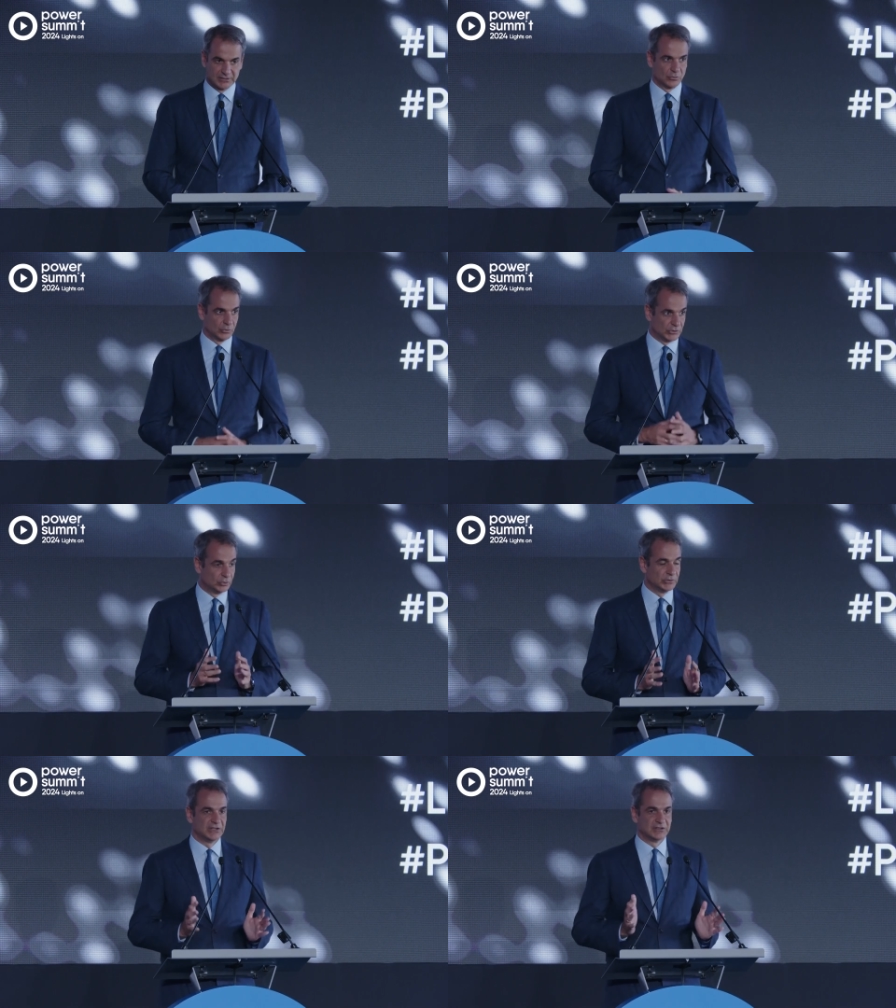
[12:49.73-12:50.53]
We do
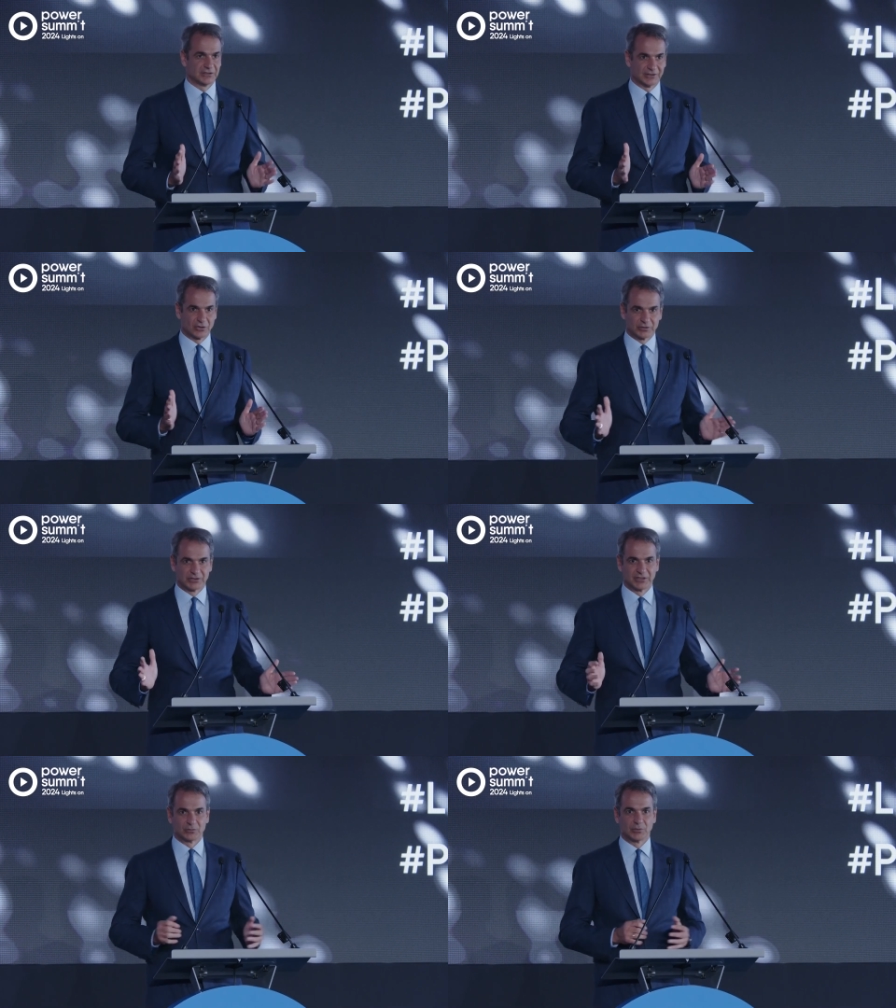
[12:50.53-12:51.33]
need
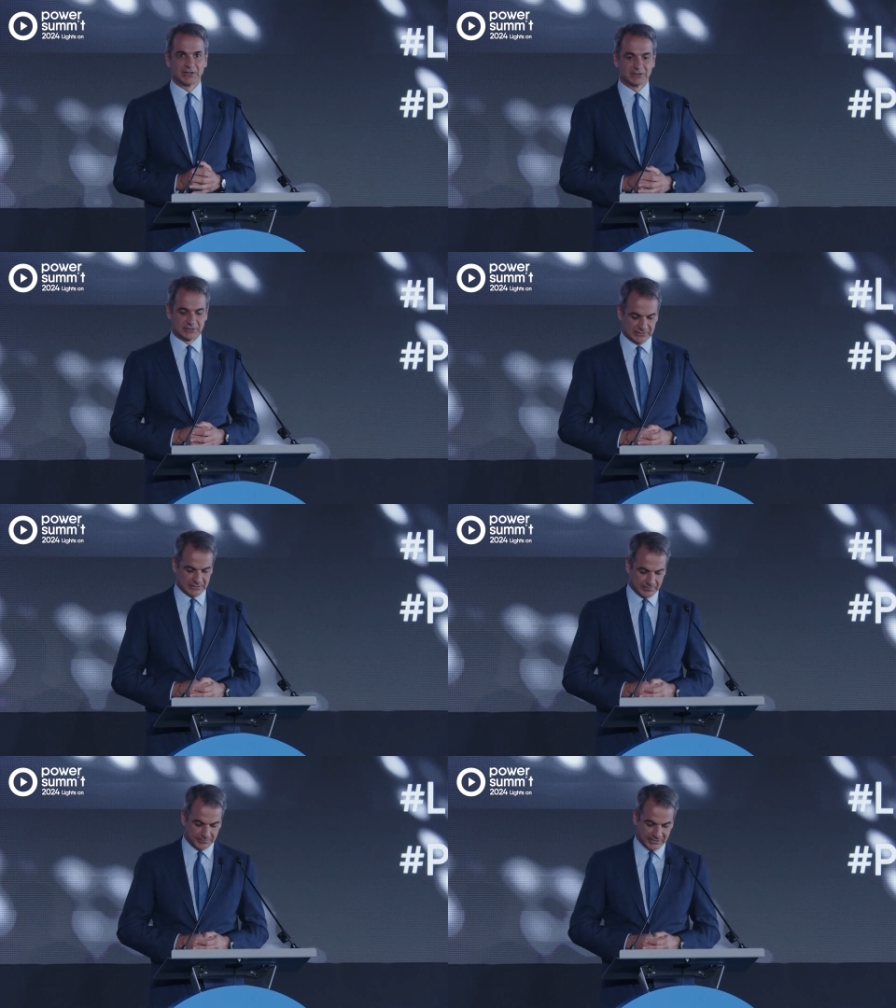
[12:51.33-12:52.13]
continent-wide
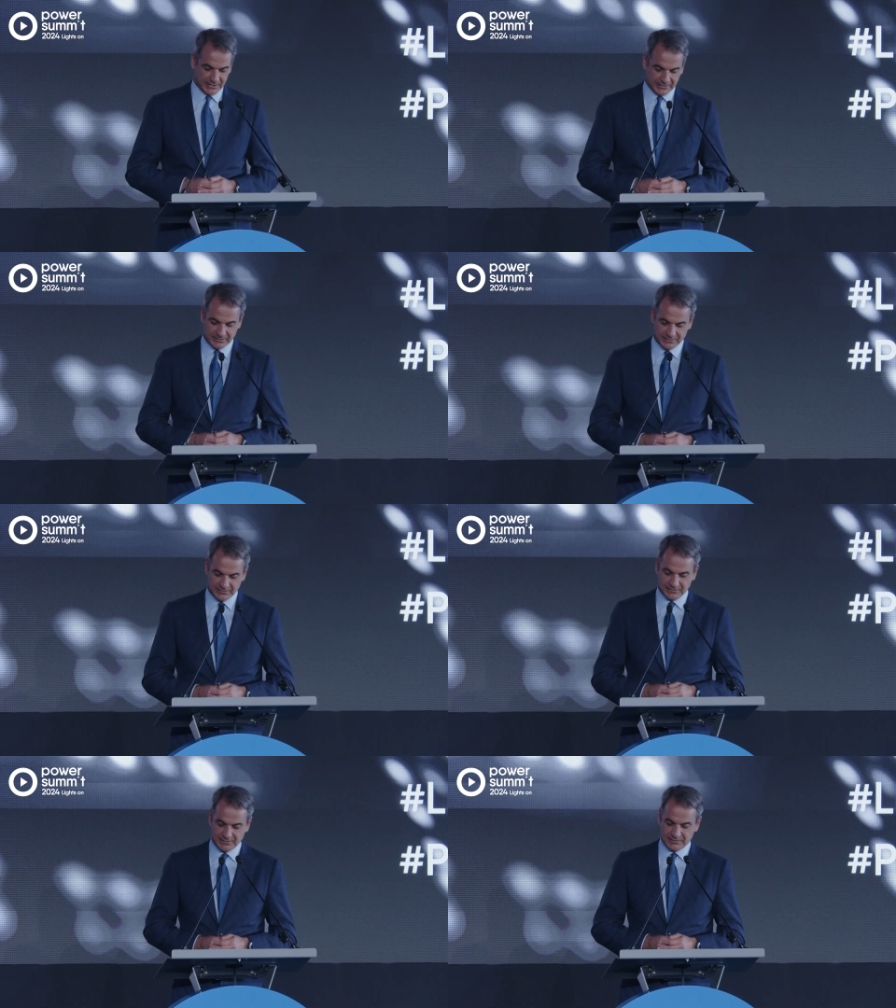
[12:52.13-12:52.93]
planning,
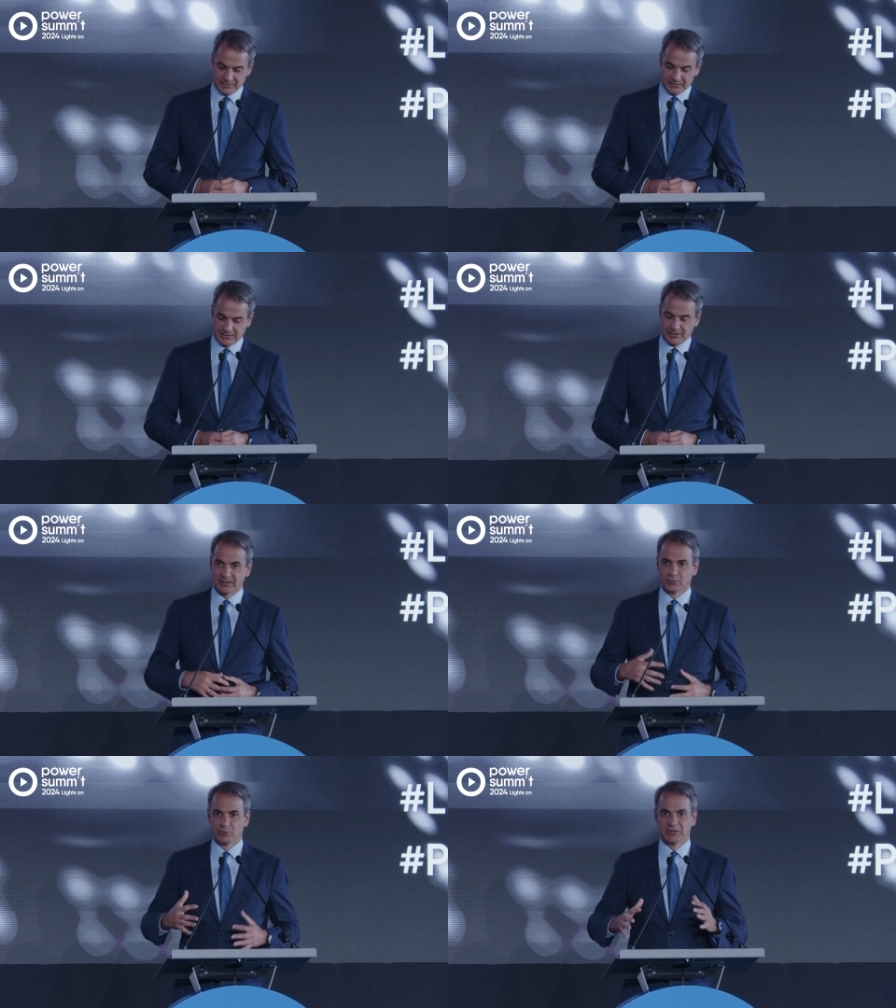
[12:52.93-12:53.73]

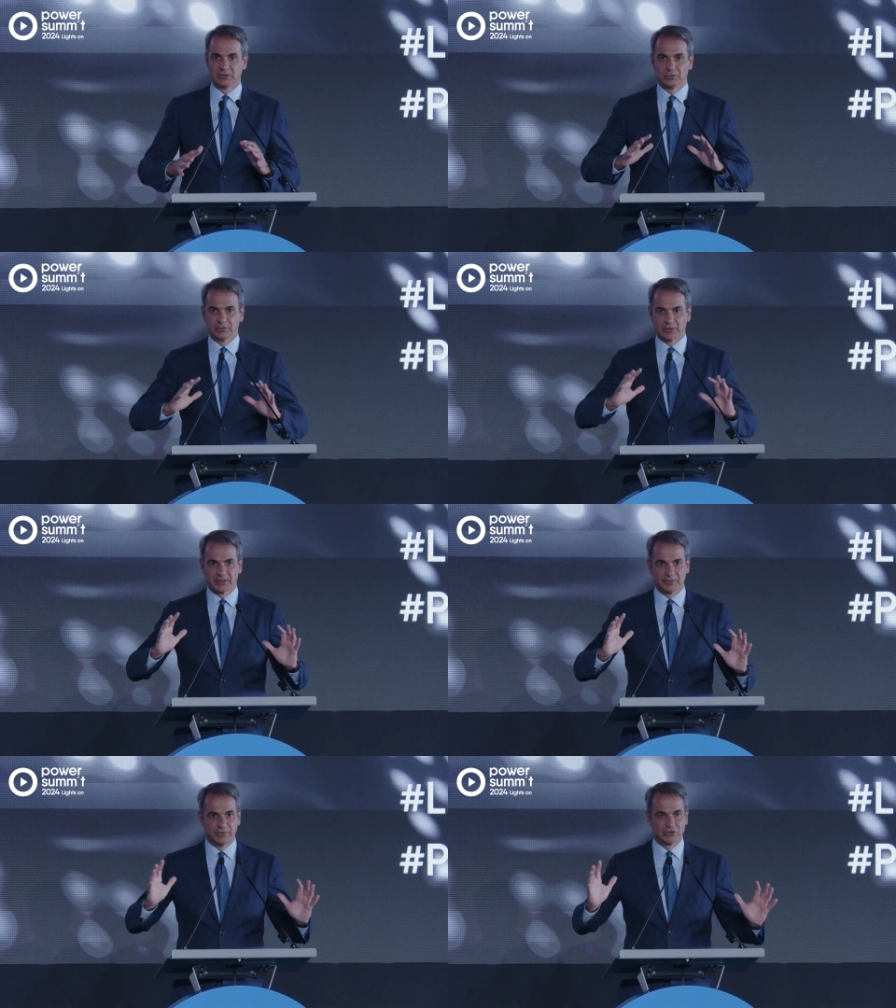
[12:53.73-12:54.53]
and we need to, I think,
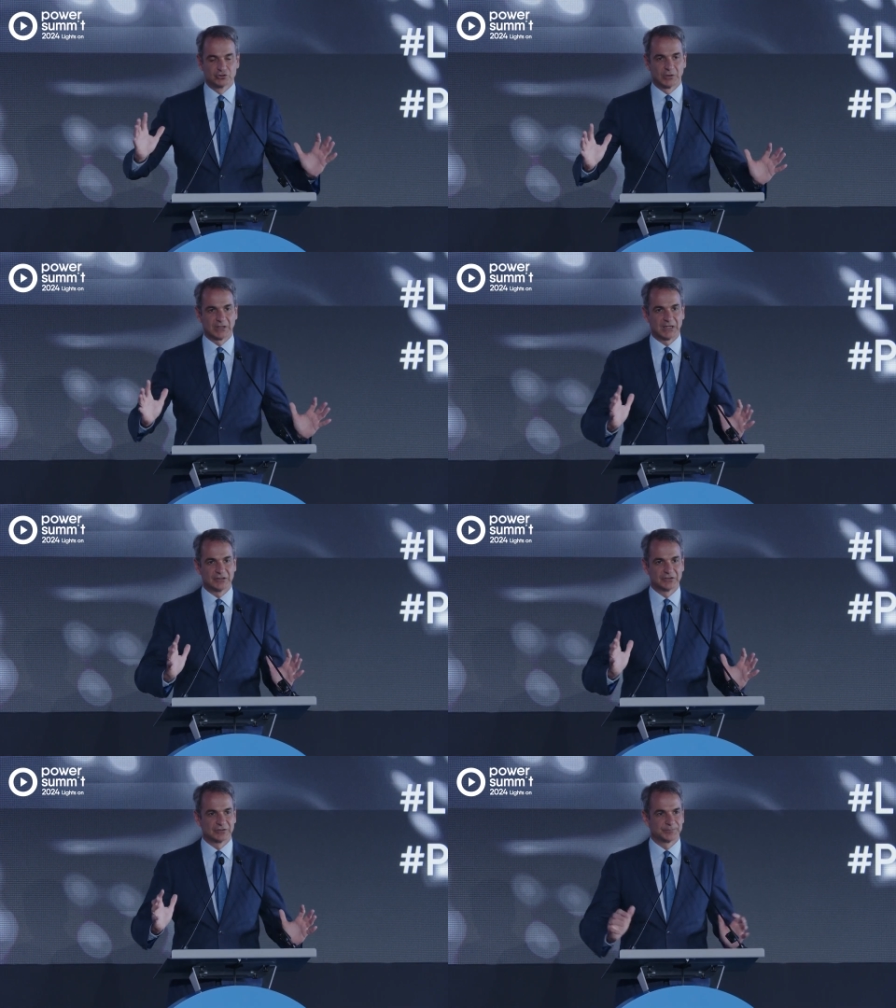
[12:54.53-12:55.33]

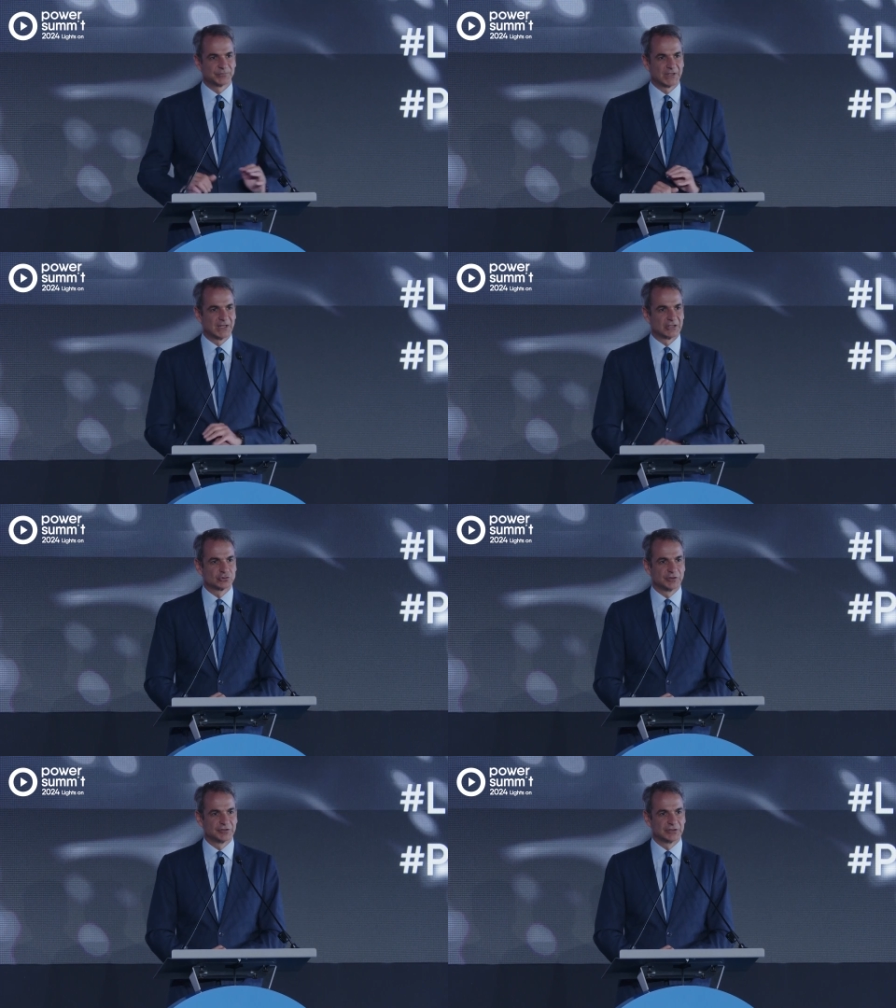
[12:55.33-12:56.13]
visualize
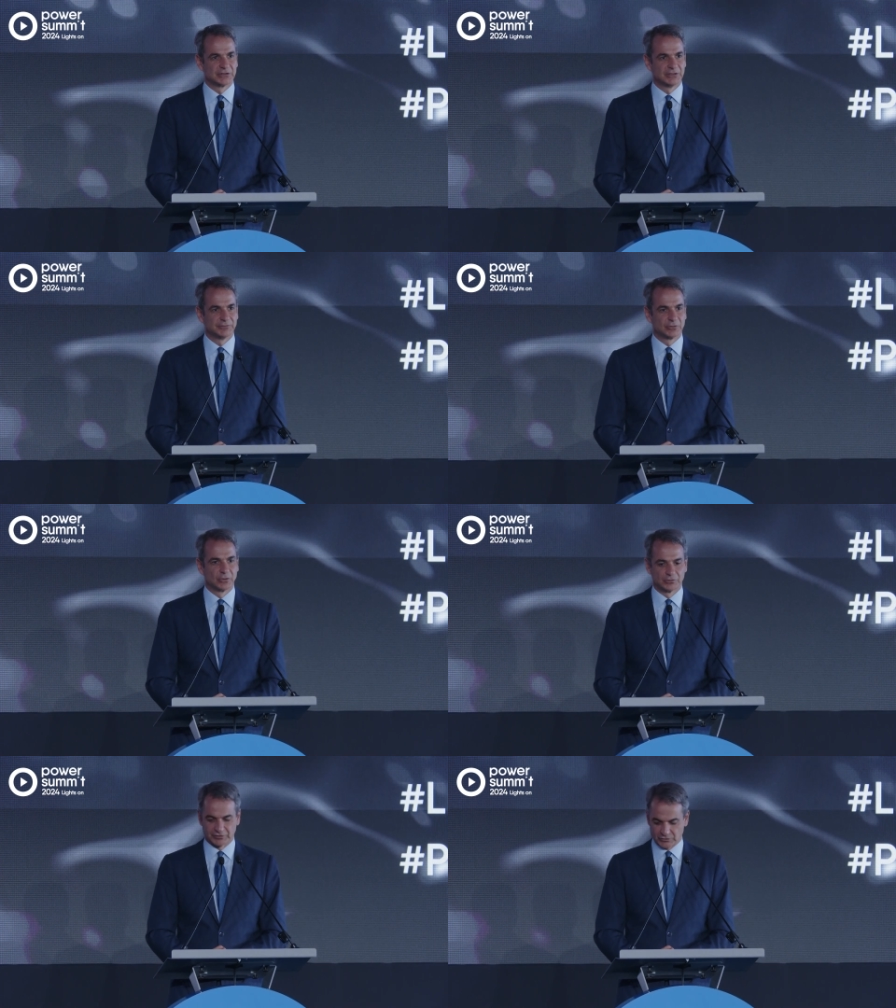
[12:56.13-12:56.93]
electricity
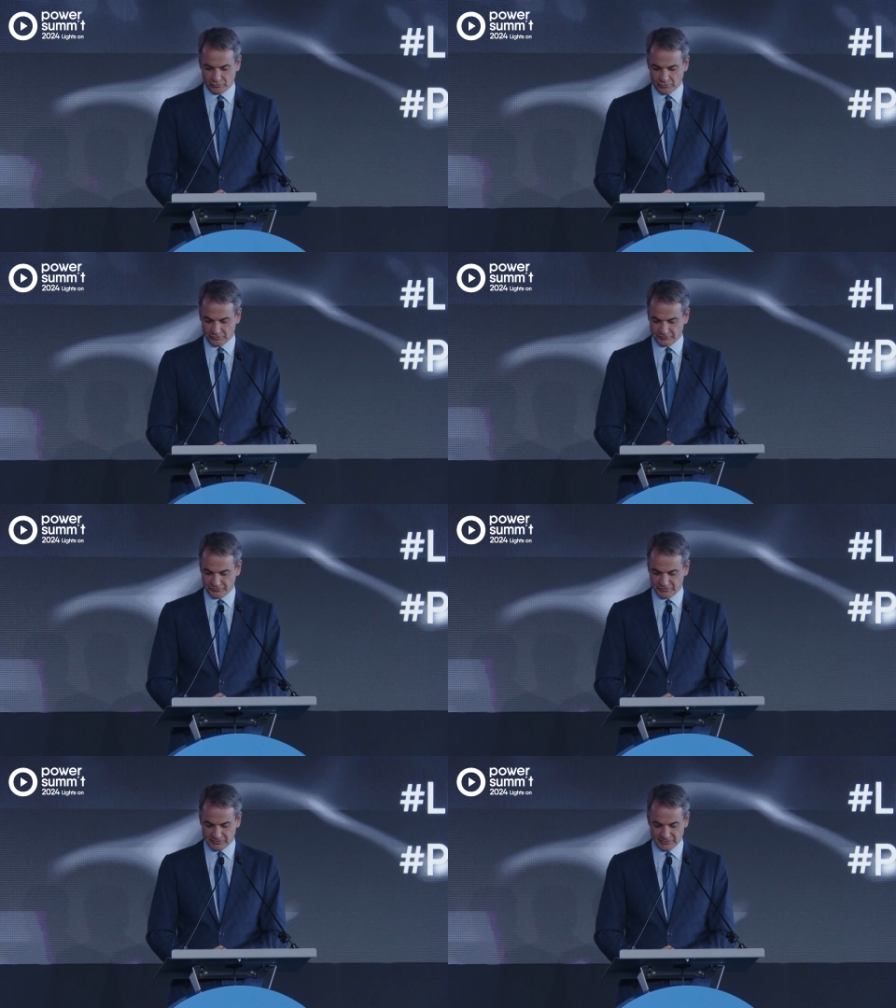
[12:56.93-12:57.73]
flows across
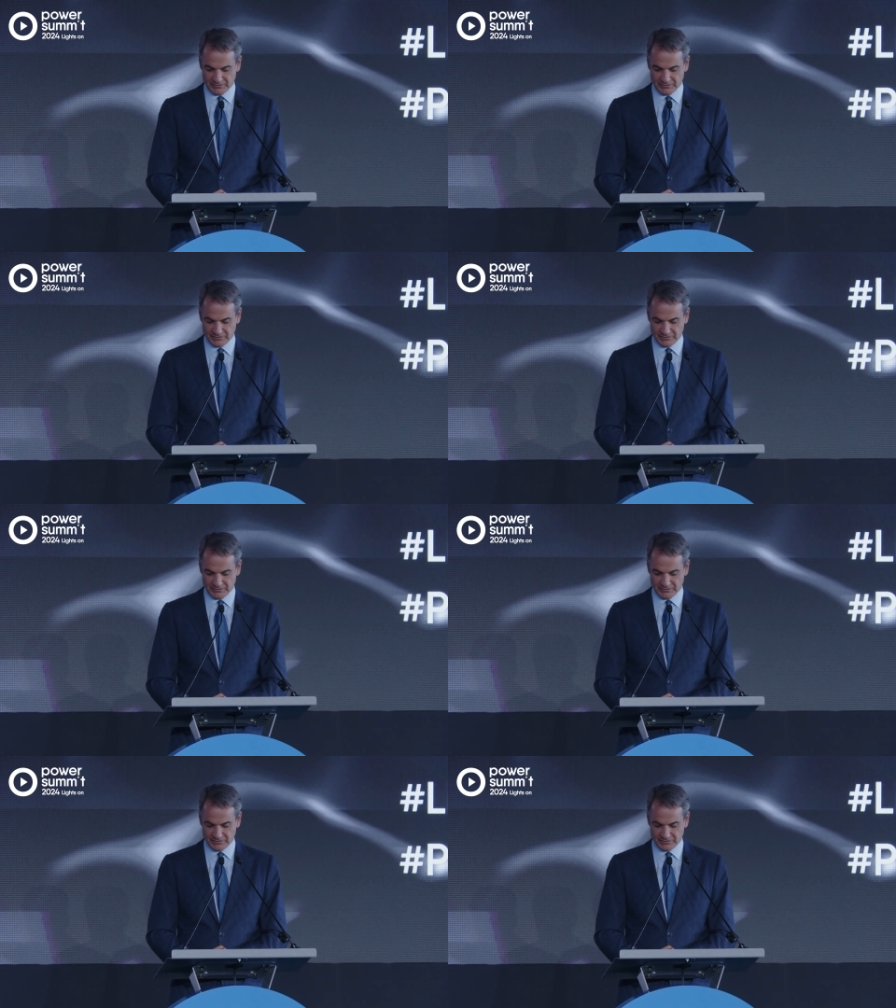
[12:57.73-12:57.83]
a